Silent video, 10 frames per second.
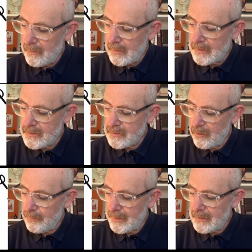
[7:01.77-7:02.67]
His
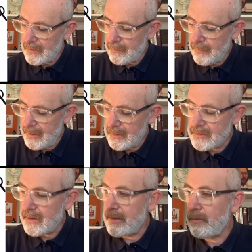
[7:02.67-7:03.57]
nobility means
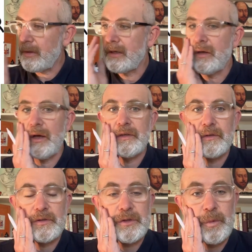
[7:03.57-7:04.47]
that he will not
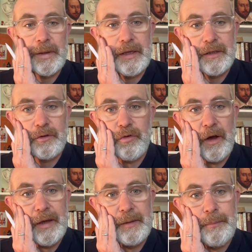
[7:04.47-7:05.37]
squeal and
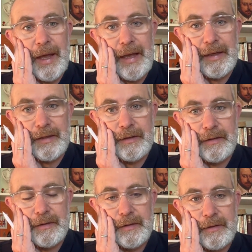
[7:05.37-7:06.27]
cry and beg.
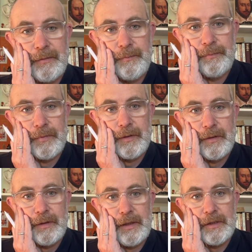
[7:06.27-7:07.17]

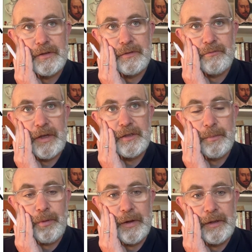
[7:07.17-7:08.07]
He has reached a
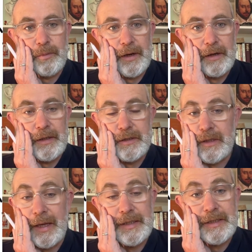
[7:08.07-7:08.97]
point where he's
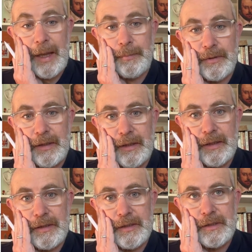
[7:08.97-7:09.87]
accepting
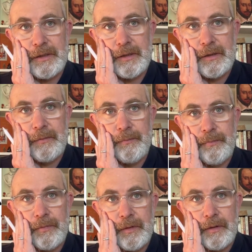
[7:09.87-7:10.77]
his
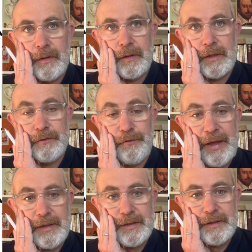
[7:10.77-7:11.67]

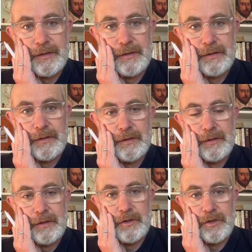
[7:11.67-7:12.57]
fate.
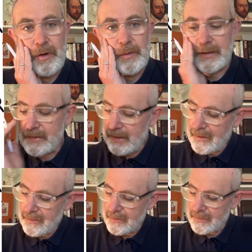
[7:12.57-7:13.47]
He's showing
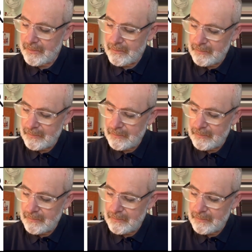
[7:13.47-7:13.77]
dignity.